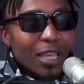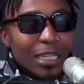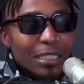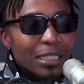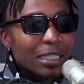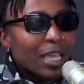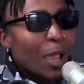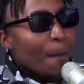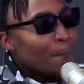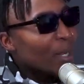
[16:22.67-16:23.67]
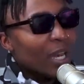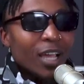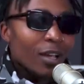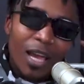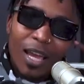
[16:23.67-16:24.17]
Like,
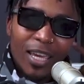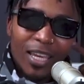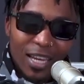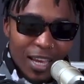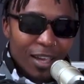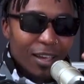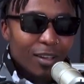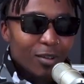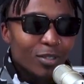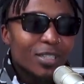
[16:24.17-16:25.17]
but I can hear